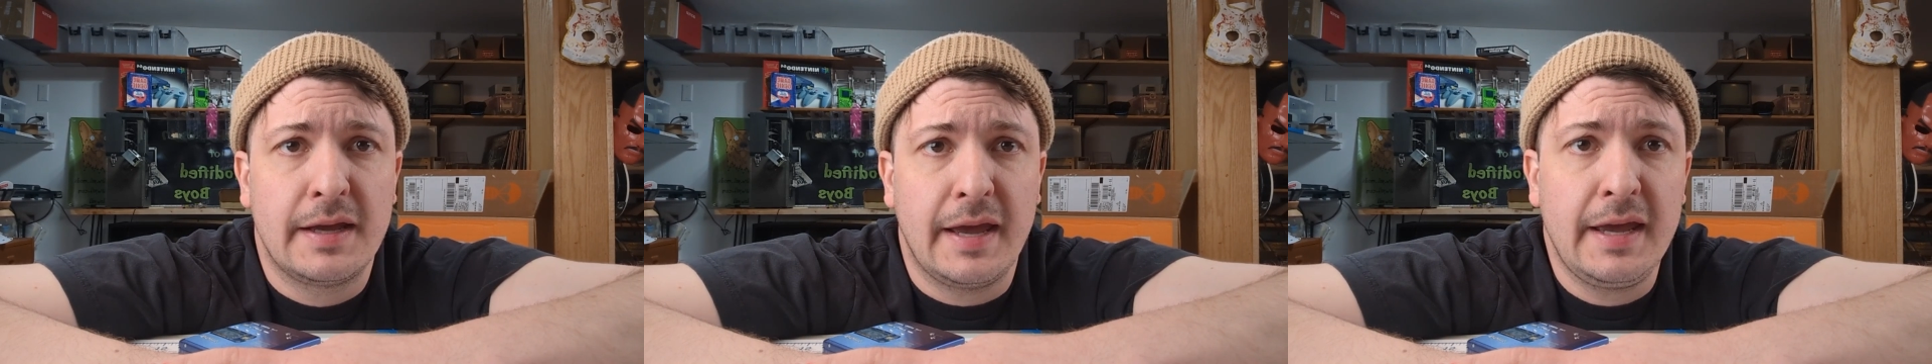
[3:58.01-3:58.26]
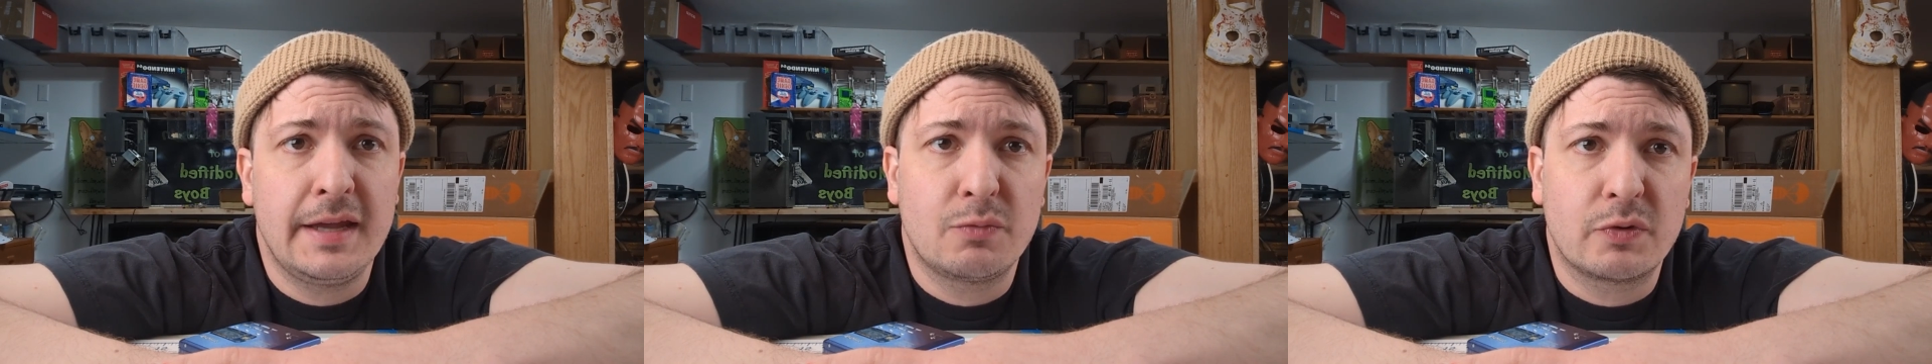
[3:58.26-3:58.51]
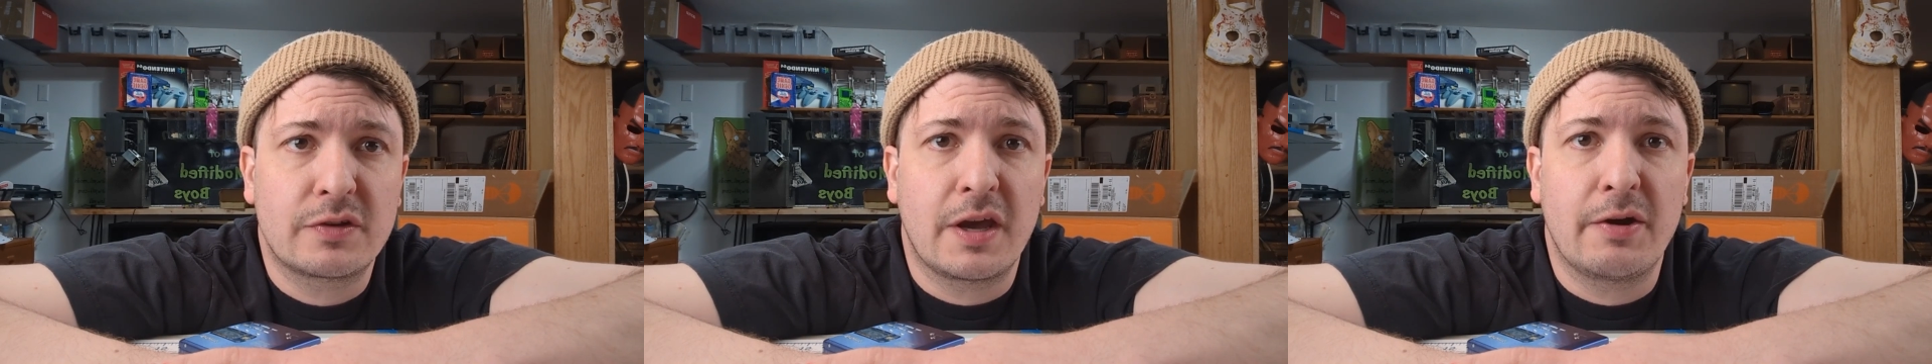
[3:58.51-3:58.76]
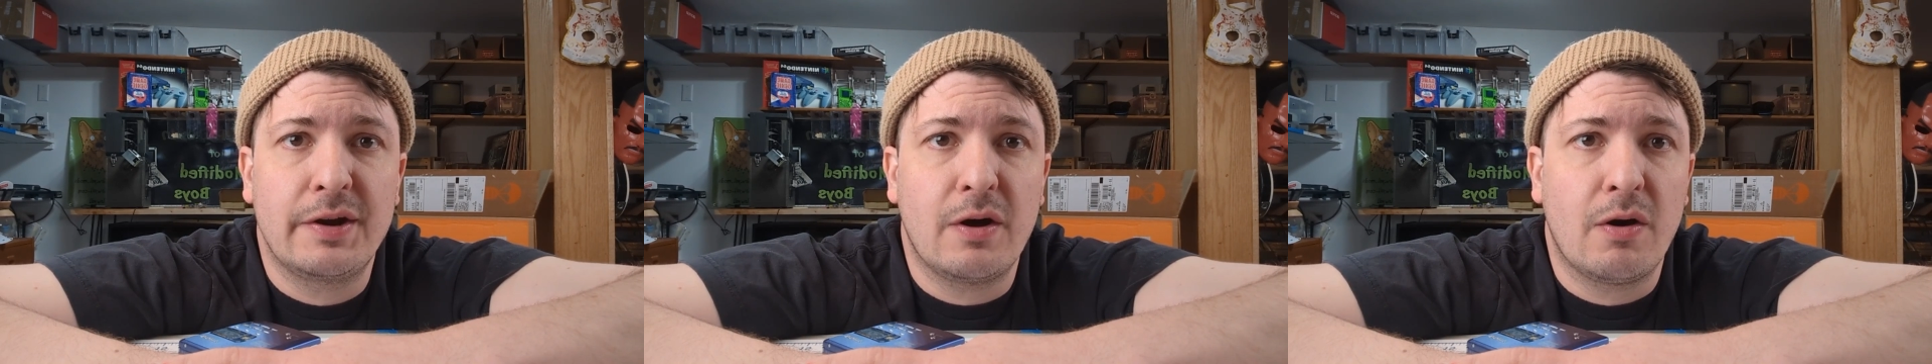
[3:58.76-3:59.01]
and was
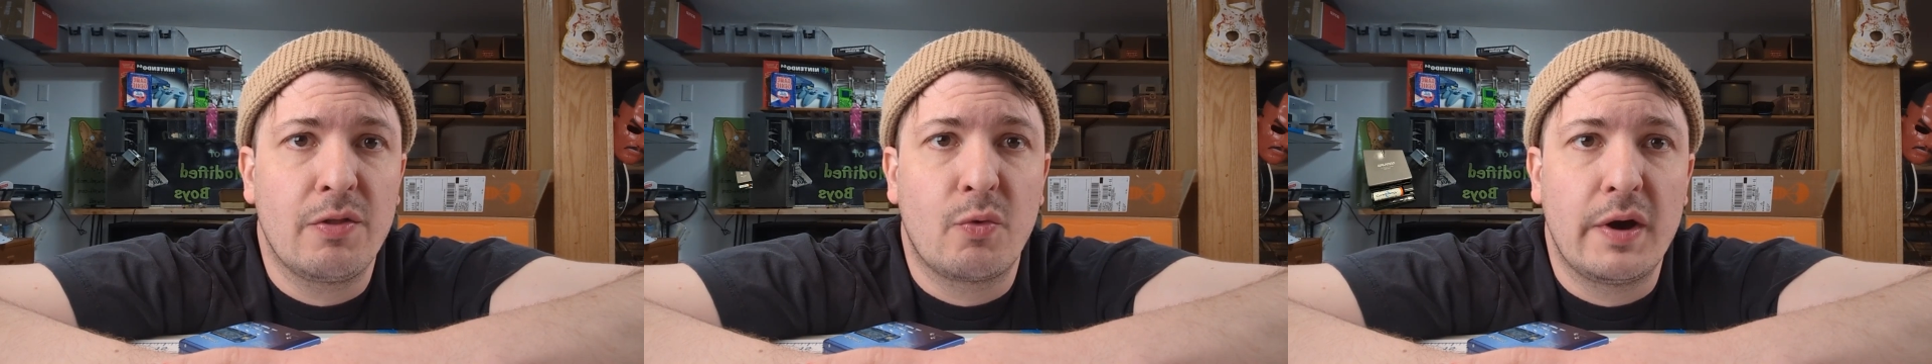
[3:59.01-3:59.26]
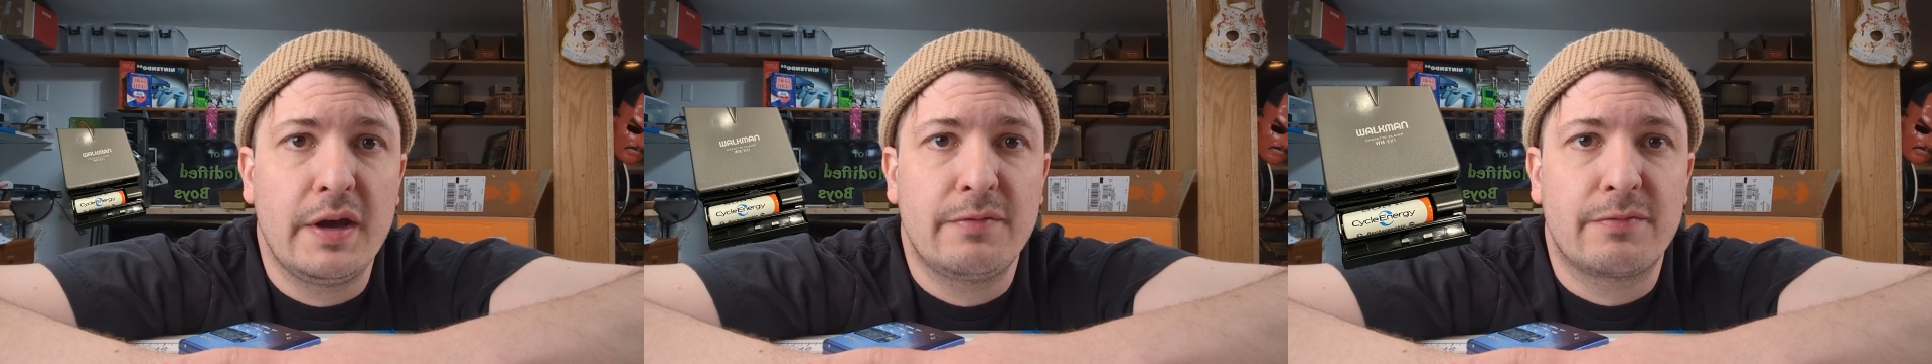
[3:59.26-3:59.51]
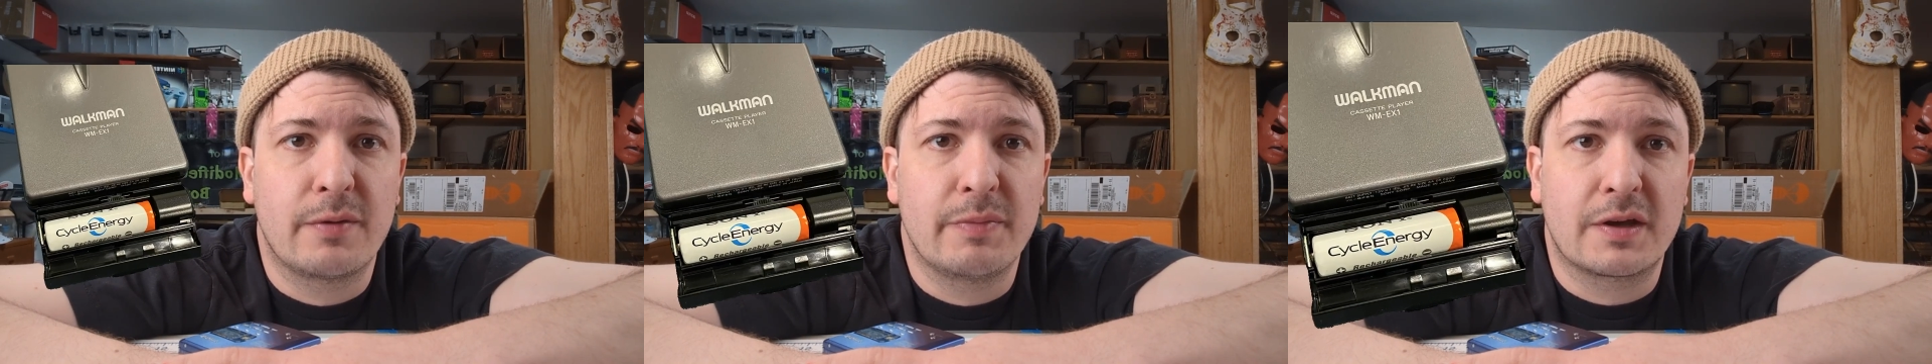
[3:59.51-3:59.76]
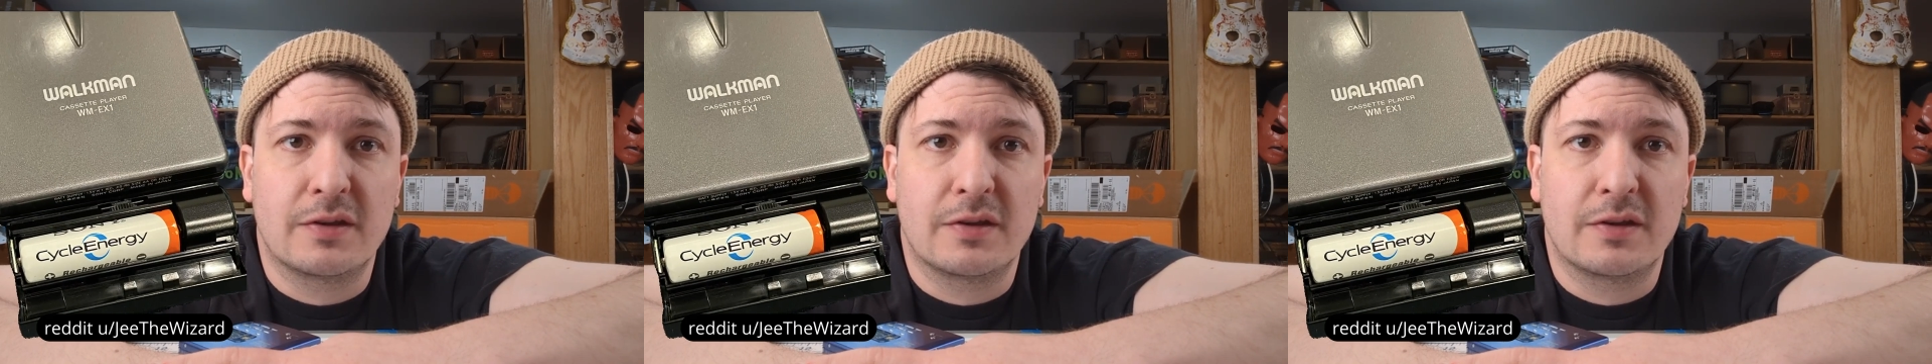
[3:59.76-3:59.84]
carried all the way from the